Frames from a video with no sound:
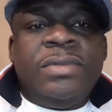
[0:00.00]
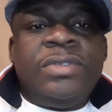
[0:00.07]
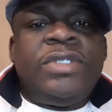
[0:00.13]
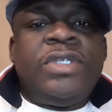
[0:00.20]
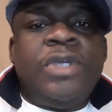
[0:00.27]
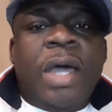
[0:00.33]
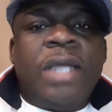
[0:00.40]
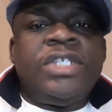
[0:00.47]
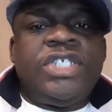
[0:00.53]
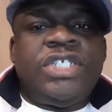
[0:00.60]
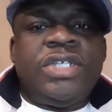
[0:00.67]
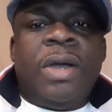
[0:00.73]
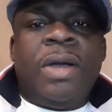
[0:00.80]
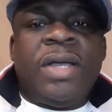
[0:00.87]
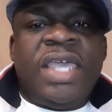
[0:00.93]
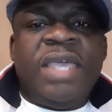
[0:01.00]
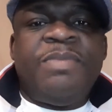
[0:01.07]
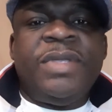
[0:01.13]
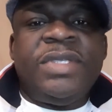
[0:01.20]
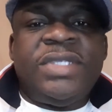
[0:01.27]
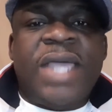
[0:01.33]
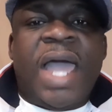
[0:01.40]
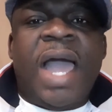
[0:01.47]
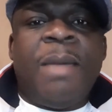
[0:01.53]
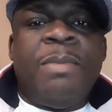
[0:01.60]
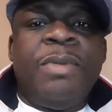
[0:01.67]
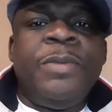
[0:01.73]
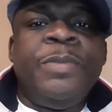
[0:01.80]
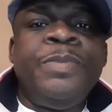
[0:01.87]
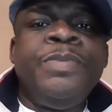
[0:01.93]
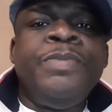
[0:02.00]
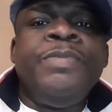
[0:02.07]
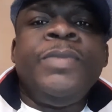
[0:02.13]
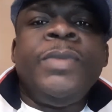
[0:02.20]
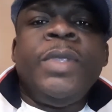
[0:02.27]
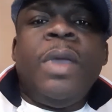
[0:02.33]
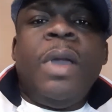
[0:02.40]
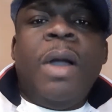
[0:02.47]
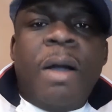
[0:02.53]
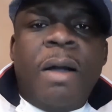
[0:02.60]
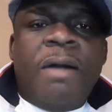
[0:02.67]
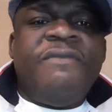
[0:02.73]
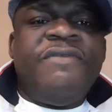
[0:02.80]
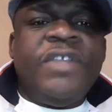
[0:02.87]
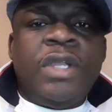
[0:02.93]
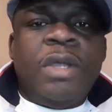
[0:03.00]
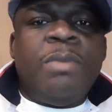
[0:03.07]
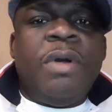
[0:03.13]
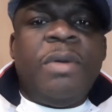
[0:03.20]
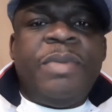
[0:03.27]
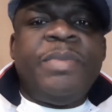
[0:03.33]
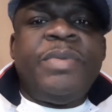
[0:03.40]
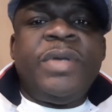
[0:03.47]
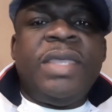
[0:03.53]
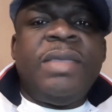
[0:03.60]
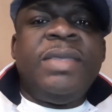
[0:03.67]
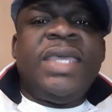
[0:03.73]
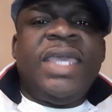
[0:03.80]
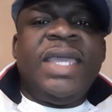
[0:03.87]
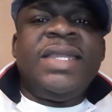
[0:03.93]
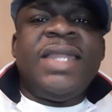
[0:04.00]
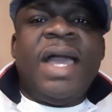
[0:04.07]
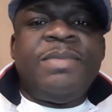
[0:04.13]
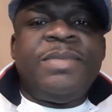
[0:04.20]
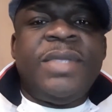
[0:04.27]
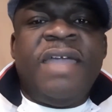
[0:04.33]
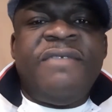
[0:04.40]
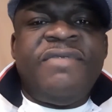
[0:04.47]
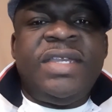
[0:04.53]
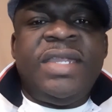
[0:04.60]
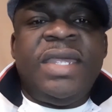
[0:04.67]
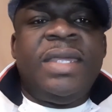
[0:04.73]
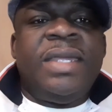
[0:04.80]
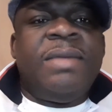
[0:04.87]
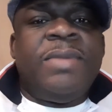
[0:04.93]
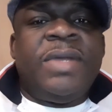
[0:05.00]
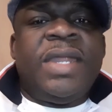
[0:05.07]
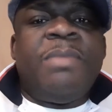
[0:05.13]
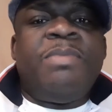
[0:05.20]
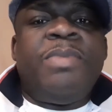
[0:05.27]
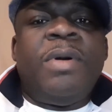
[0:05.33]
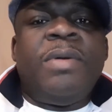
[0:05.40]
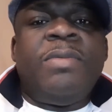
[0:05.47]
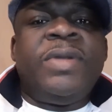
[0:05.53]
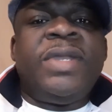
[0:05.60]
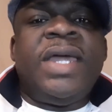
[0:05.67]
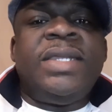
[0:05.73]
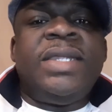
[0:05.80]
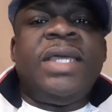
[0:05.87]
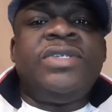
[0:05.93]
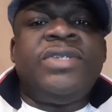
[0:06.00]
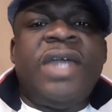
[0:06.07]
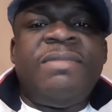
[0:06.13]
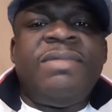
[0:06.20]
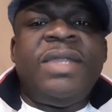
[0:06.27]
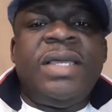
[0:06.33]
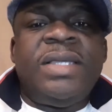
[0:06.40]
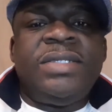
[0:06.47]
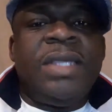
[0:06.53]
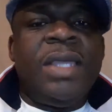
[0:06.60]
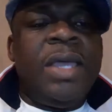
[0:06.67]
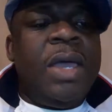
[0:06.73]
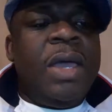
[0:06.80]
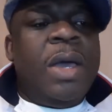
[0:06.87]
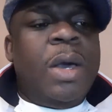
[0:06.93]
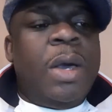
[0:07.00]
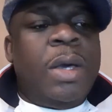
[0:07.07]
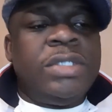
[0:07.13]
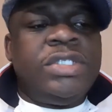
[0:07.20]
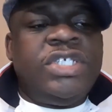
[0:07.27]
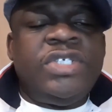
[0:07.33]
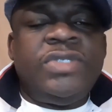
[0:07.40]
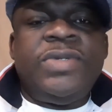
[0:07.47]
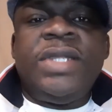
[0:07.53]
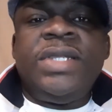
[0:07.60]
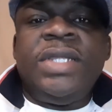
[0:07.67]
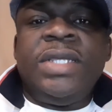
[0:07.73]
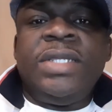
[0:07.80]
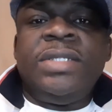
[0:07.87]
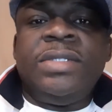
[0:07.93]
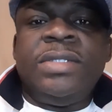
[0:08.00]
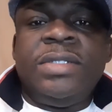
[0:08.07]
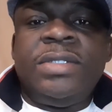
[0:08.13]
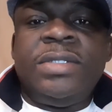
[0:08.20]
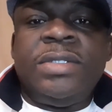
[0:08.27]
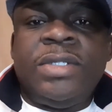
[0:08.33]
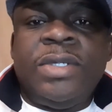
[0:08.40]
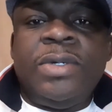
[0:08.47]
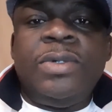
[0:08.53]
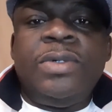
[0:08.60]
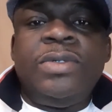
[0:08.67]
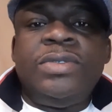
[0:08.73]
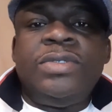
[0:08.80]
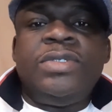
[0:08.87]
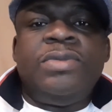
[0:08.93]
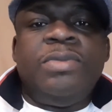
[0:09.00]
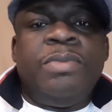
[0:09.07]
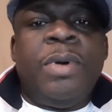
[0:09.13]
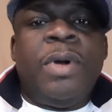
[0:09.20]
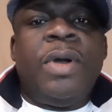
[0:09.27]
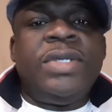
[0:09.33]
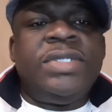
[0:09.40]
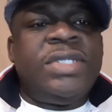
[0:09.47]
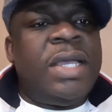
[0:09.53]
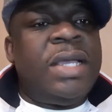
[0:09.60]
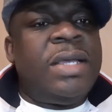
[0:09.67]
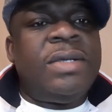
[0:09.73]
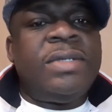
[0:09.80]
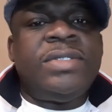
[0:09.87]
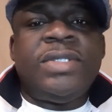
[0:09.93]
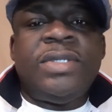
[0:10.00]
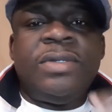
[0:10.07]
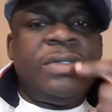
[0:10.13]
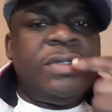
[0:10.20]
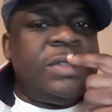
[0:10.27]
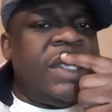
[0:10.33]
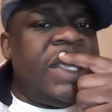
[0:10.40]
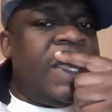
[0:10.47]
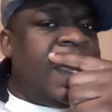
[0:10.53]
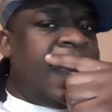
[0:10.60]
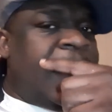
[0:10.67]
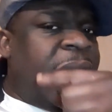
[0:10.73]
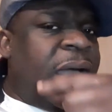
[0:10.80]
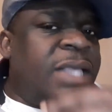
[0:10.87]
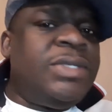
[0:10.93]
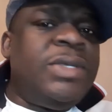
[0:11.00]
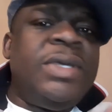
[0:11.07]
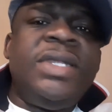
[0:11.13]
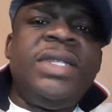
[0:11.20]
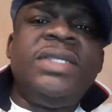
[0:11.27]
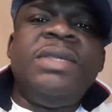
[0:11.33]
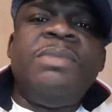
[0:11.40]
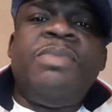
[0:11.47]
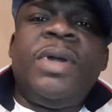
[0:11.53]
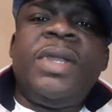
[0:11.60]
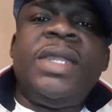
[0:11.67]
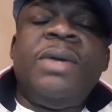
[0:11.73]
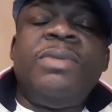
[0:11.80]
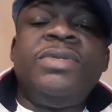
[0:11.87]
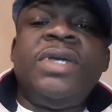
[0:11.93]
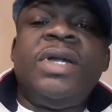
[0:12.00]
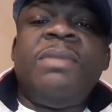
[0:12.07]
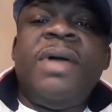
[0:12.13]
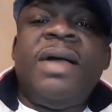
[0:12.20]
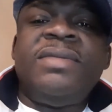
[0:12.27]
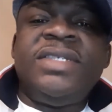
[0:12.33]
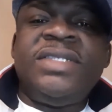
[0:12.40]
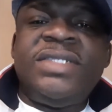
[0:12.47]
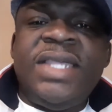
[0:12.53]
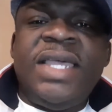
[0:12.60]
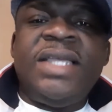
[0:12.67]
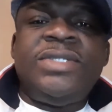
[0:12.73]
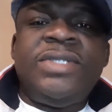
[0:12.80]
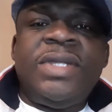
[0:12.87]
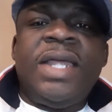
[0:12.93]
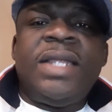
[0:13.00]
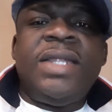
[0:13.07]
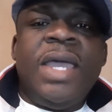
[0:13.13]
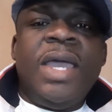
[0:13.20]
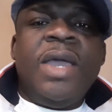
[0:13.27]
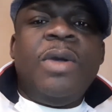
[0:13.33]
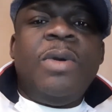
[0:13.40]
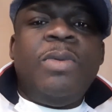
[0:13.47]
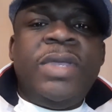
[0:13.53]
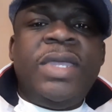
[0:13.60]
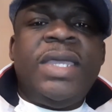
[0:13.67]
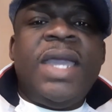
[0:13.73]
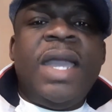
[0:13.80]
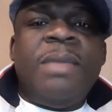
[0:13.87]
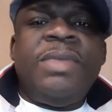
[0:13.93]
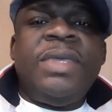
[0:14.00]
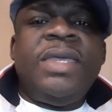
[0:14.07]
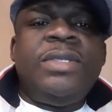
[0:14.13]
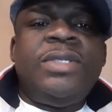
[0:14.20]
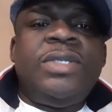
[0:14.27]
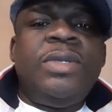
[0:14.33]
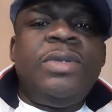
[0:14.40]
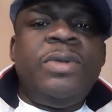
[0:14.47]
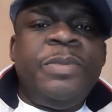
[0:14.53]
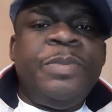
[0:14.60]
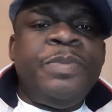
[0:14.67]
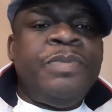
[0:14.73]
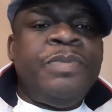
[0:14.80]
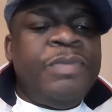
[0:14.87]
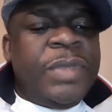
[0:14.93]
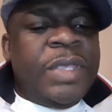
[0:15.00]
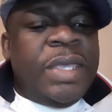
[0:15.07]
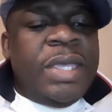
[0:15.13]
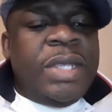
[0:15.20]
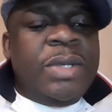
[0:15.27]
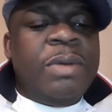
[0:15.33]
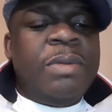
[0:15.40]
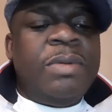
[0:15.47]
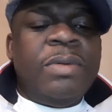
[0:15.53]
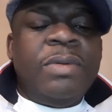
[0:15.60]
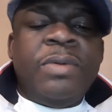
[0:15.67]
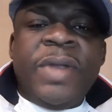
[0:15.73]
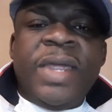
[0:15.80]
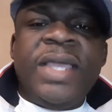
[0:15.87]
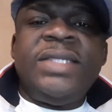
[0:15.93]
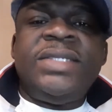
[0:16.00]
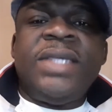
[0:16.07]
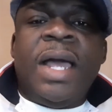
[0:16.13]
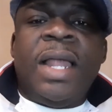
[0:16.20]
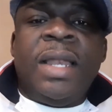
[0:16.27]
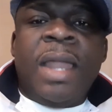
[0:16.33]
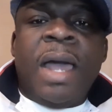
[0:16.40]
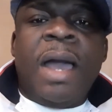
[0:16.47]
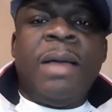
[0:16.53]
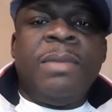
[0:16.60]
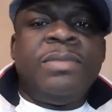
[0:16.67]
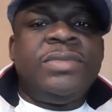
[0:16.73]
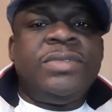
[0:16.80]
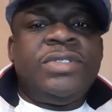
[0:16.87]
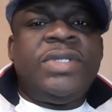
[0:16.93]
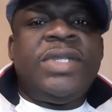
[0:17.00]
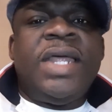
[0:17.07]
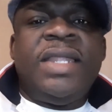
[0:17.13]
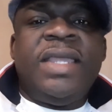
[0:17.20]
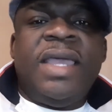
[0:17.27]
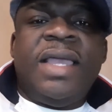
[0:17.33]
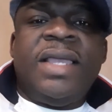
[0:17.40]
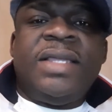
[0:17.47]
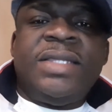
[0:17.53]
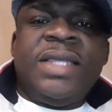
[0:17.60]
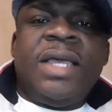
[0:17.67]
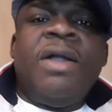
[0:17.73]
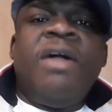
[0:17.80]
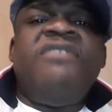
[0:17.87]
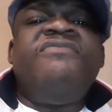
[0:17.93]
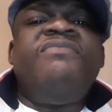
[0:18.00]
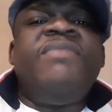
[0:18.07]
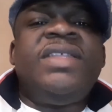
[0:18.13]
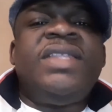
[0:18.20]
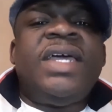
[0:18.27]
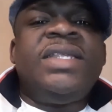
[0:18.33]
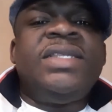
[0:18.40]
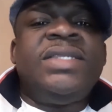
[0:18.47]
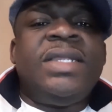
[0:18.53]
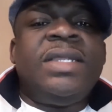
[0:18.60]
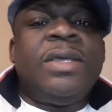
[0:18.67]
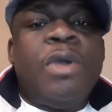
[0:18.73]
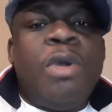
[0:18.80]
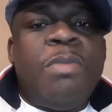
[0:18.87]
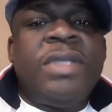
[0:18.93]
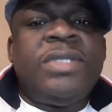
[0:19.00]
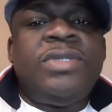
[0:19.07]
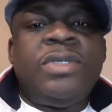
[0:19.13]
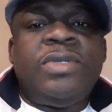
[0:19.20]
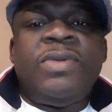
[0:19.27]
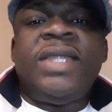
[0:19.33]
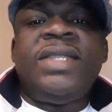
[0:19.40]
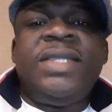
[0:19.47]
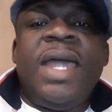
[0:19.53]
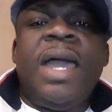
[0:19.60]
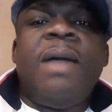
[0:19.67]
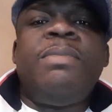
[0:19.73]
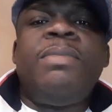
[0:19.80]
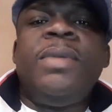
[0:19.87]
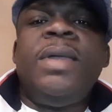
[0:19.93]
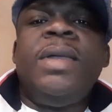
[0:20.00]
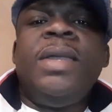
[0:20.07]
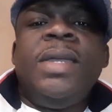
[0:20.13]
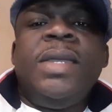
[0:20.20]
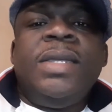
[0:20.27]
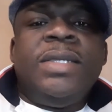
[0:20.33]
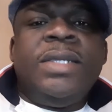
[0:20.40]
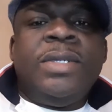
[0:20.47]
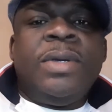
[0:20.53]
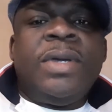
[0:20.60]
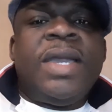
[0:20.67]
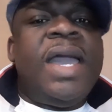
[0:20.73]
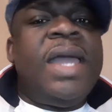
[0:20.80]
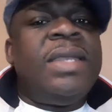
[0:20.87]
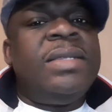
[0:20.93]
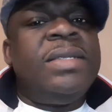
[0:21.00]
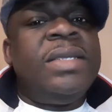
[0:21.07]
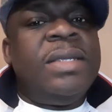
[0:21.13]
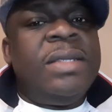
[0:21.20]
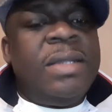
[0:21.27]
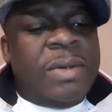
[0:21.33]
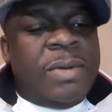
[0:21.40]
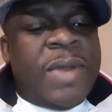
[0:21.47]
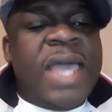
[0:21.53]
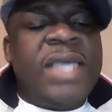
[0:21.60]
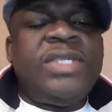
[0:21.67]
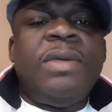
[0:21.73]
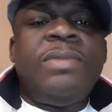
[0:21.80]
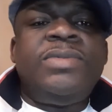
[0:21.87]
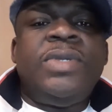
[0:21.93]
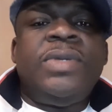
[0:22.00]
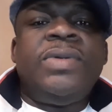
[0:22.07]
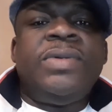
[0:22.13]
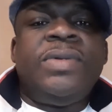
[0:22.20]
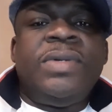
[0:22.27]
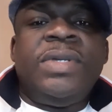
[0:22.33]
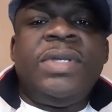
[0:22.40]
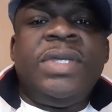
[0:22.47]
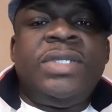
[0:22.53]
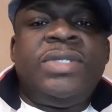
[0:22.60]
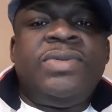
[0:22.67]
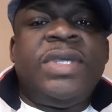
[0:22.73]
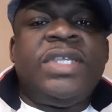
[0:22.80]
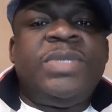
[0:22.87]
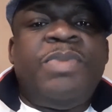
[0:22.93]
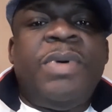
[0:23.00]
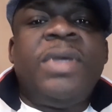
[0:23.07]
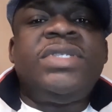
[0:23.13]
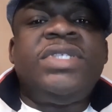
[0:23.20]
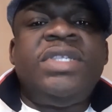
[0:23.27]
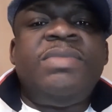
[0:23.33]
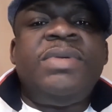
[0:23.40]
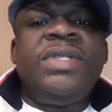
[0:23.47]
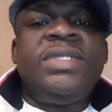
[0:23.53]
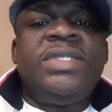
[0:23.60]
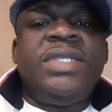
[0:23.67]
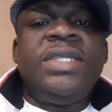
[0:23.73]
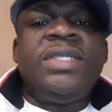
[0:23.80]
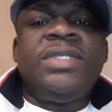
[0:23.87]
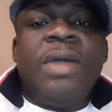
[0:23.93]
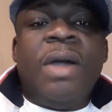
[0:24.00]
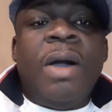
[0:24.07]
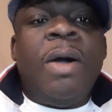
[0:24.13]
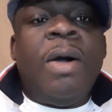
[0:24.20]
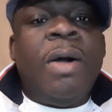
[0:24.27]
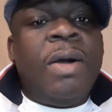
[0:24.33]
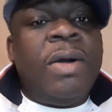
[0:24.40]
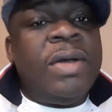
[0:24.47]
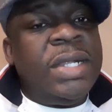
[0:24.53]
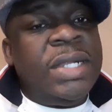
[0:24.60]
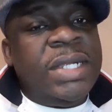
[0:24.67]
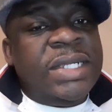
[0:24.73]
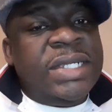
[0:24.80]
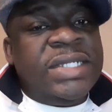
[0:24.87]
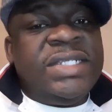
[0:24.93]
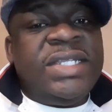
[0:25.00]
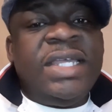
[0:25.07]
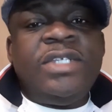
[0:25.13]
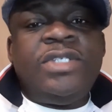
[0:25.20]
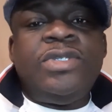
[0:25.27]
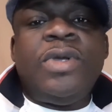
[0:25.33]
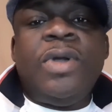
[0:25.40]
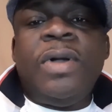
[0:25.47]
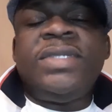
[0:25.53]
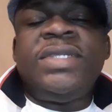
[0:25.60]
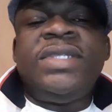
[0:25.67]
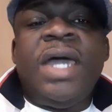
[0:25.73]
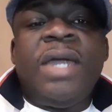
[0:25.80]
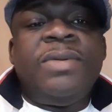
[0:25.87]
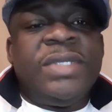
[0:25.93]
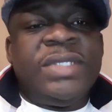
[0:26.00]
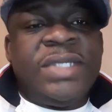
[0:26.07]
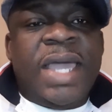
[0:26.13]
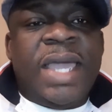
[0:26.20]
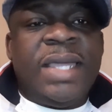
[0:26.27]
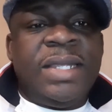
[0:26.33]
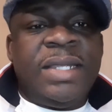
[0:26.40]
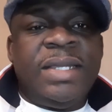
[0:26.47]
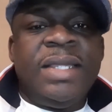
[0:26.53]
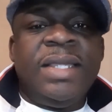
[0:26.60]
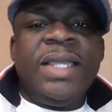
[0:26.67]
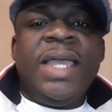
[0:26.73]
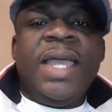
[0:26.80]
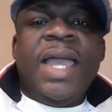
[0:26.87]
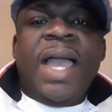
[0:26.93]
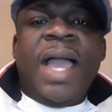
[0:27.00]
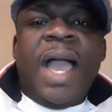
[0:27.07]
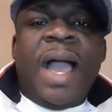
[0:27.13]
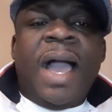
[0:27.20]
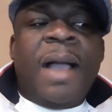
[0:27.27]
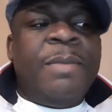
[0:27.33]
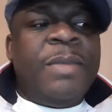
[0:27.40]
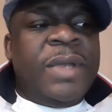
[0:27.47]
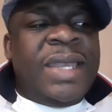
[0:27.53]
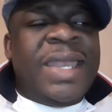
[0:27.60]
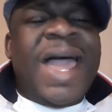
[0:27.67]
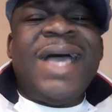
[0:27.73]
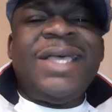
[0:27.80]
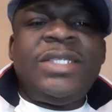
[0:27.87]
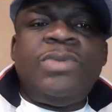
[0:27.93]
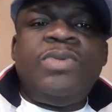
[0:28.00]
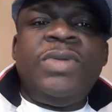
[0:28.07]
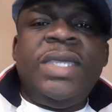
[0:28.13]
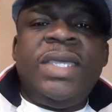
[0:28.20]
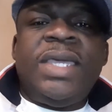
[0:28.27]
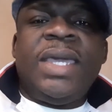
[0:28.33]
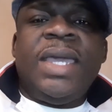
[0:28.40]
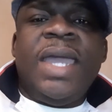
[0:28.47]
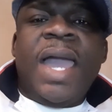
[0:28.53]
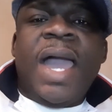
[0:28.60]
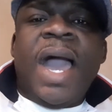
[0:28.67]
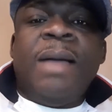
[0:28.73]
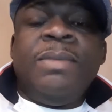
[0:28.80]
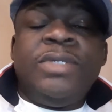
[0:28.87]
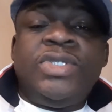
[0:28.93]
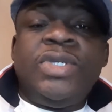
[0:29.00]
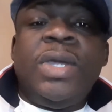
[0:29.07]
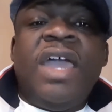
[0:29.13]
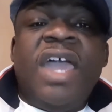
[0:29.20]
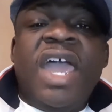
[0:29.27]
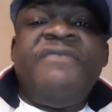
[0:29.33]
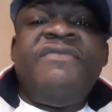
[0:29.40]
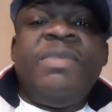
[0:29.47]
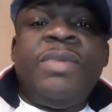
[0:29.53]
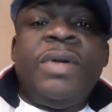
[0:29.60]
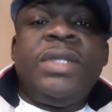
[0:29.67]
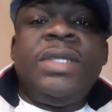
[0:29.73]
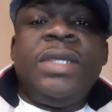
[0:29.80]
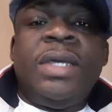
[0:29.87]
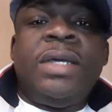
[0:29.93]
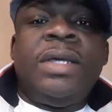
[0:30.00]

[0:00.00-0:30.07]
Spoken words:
touch or keeping tab of the number of people being kidnapped every day, whether they're travelers or children in schools, boys and girls schools. And so it is important that we talk about this thing so that we can begin to, raise alarm, so that the government that is in comatose right now, can rise up to its responsibilities, or they should consider resigning. Last week, I'm sure everybody